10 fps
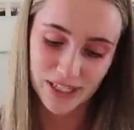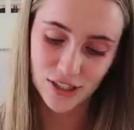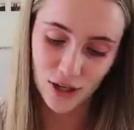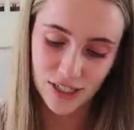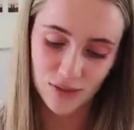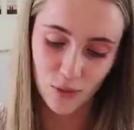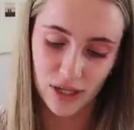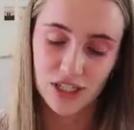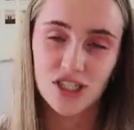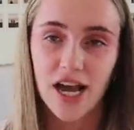at least 2 litres of
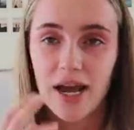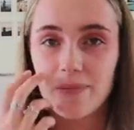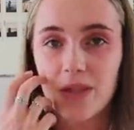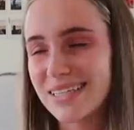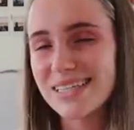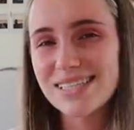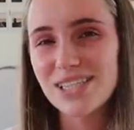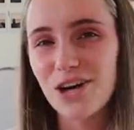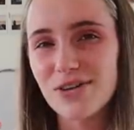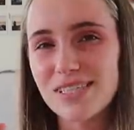water each day. Yes
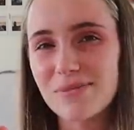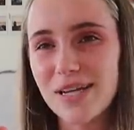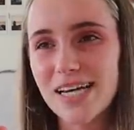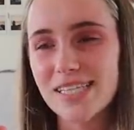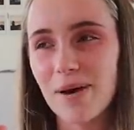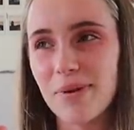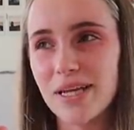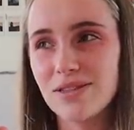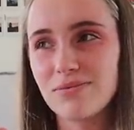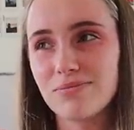and no, some days I'd
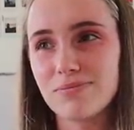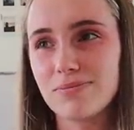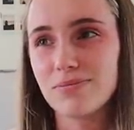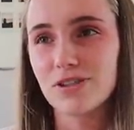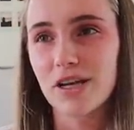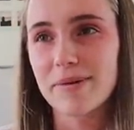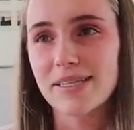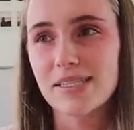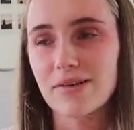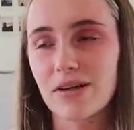be drinking
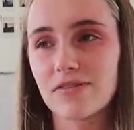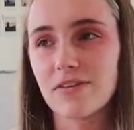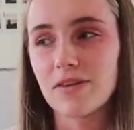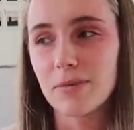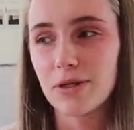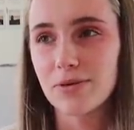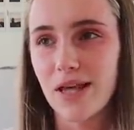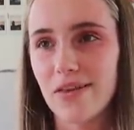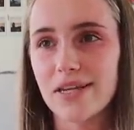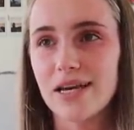about 750 mils,
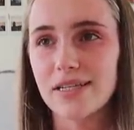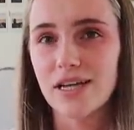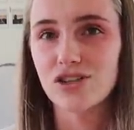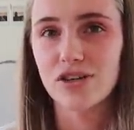other days I can